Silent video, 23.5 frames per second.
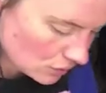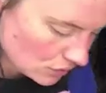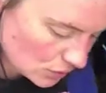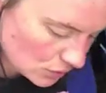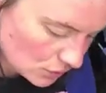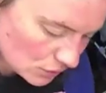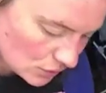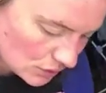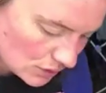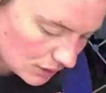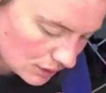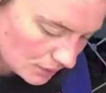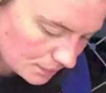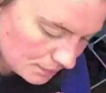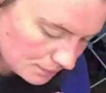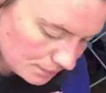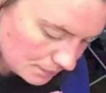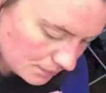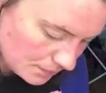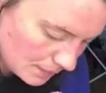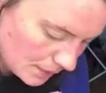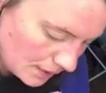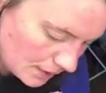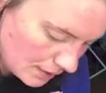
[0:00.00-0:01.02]
the glue gun
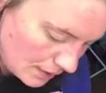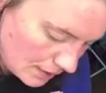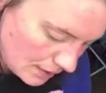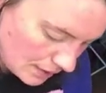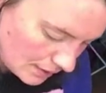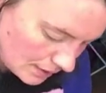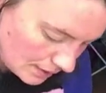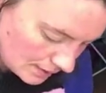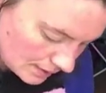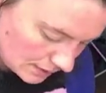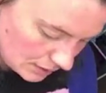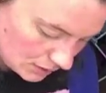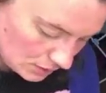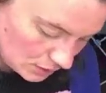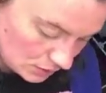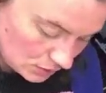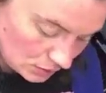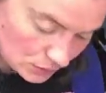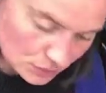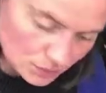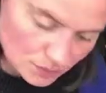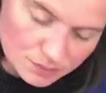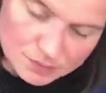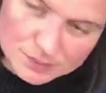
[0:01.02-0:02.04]
and
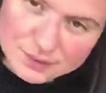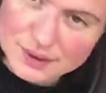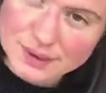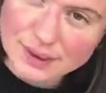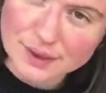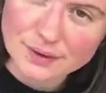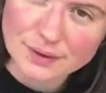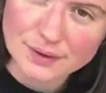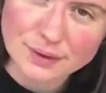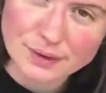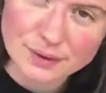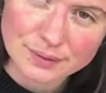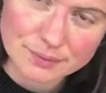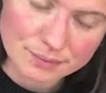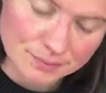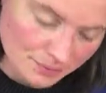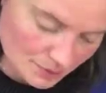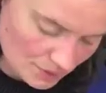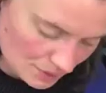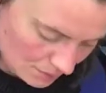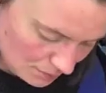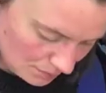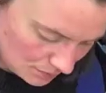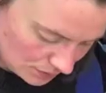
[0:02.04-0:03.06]
glue them together
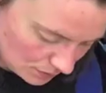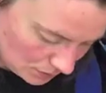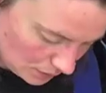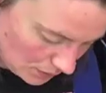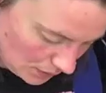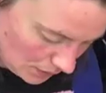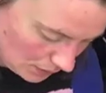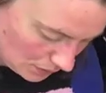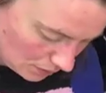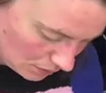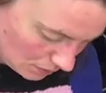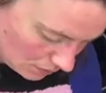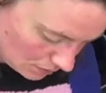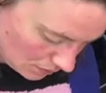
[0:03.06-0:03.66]
in between